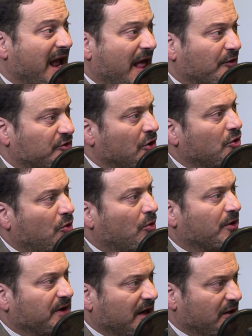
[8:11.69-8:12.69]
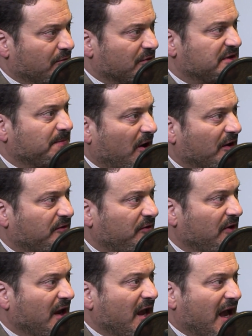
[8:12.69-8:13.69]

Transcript: and there's no coordinated response.